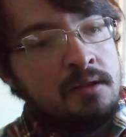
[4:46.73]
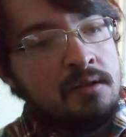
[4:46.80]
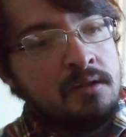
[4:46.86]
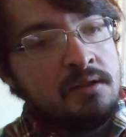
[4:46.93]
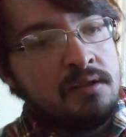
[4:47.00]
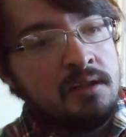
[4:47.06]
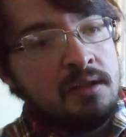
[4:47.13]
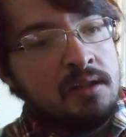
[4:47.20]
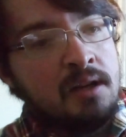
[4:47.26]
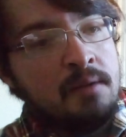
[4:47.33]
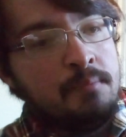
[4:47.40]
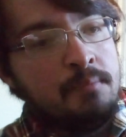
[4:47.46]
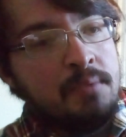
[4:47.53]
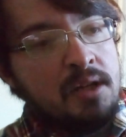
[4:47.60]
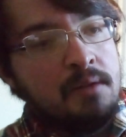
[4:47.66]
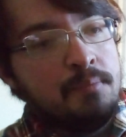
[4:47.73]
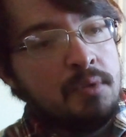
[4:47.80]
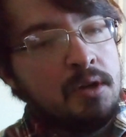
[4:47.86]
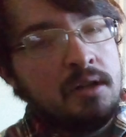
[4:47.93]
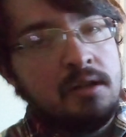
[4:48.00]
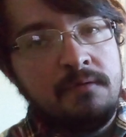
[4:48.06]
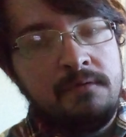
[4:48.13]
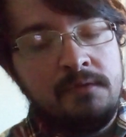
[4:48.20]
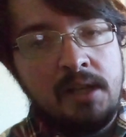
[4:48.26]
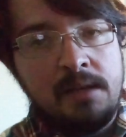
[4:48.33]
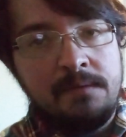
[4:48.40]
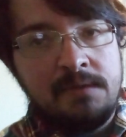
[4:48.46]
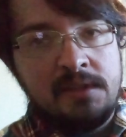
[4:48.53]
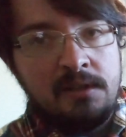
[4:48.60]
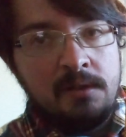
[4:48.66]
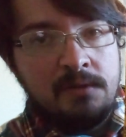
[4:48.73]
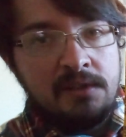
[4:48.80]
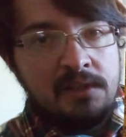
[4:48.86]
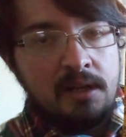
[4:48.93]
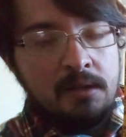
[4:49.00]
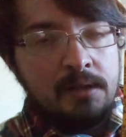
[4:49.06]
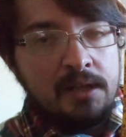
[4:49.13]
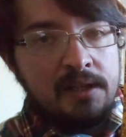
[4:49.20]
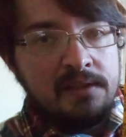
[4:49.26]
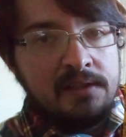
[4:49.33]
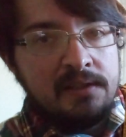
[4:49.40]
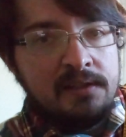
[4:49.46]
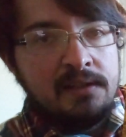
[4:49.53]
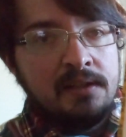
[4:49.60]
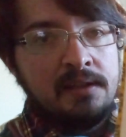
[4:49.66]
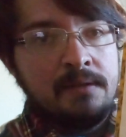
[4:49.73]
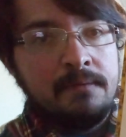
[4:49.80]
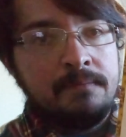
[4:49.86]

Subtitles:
just to come be a part of Love's new series.